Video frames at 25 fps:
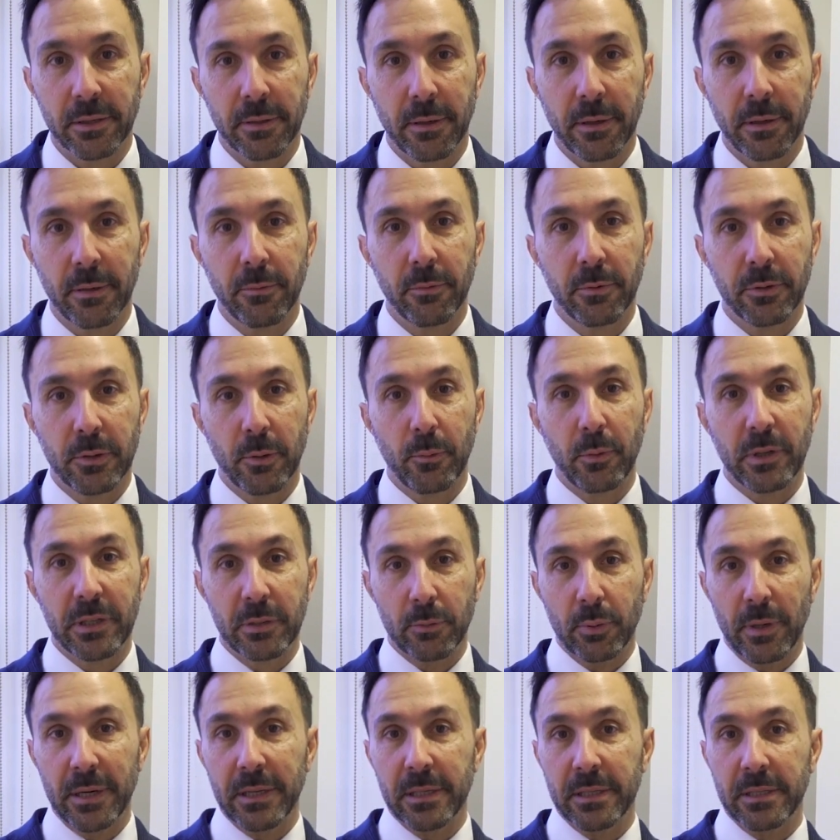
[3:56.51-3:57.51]
So we
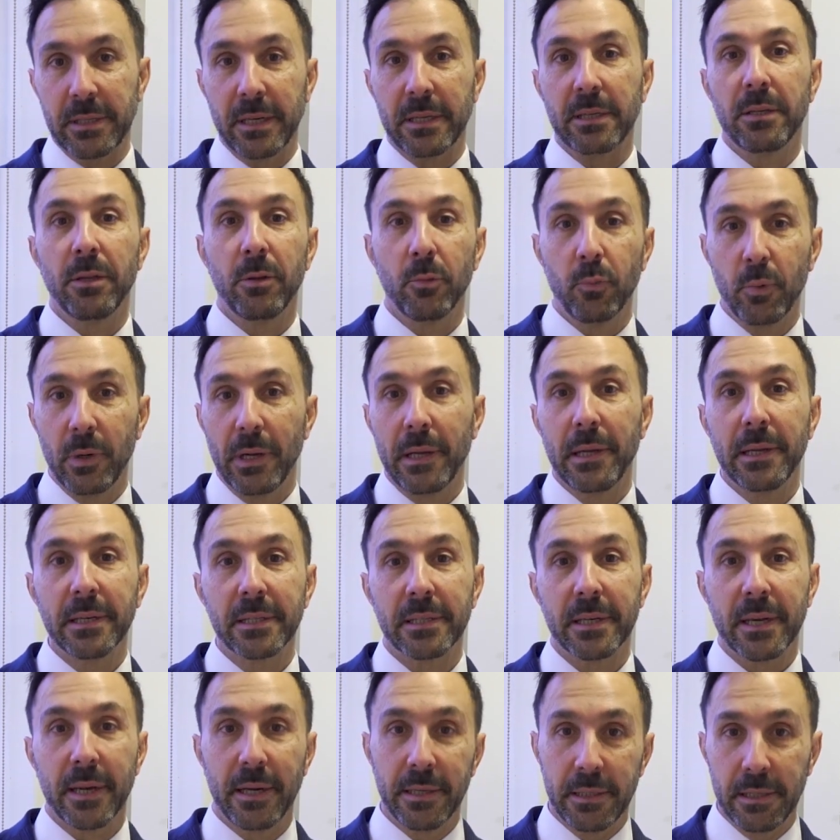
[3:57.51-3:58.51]
try to stick to the
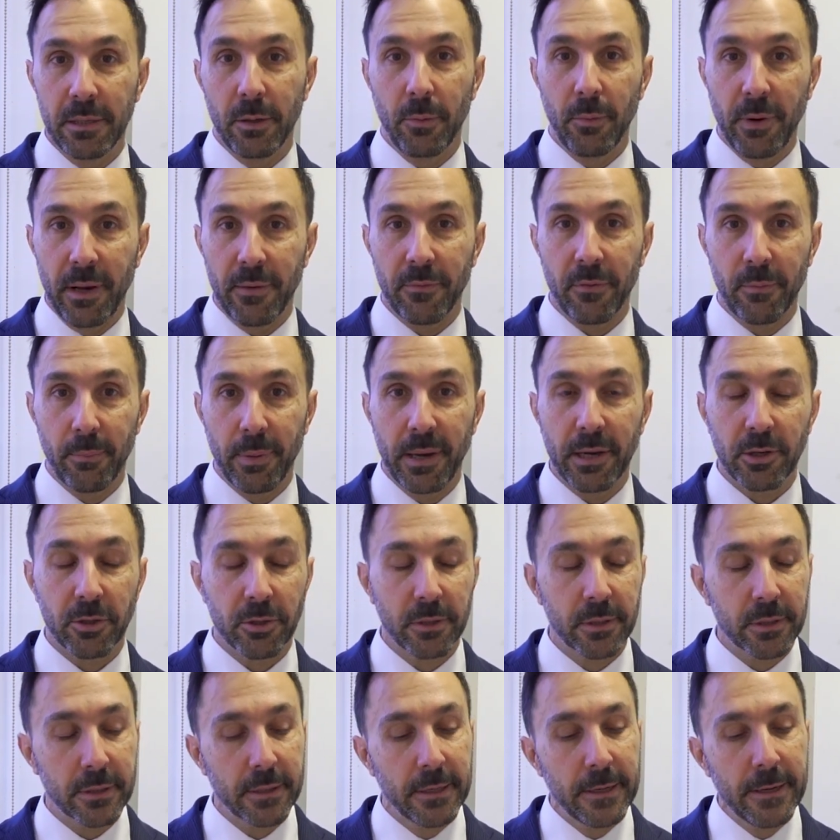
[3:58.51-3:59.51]
realistic ideal weight for
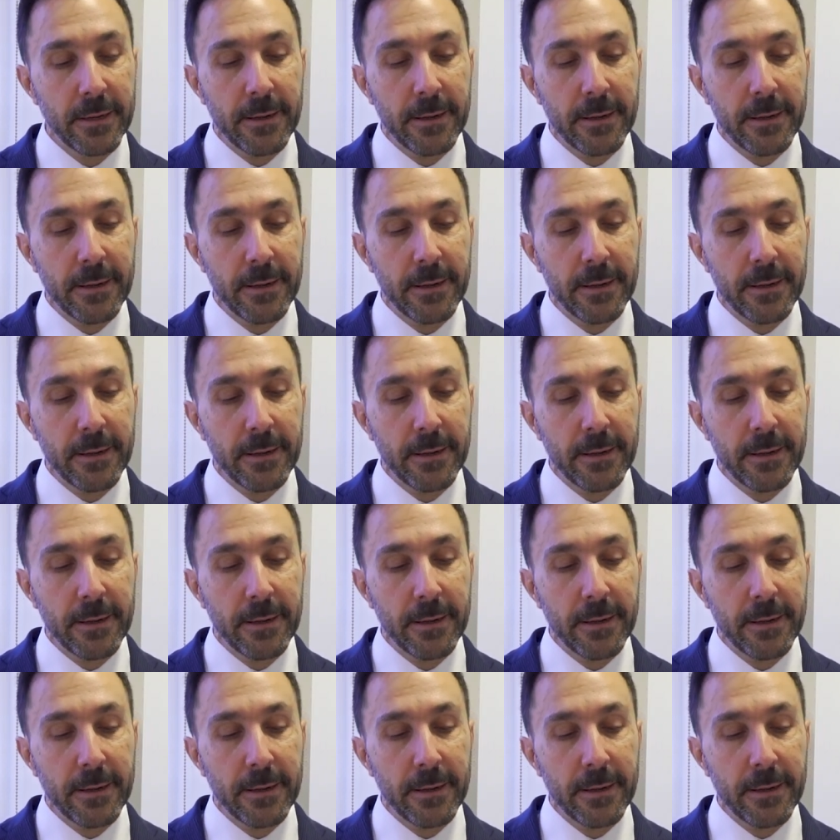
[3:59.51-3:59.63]
patients,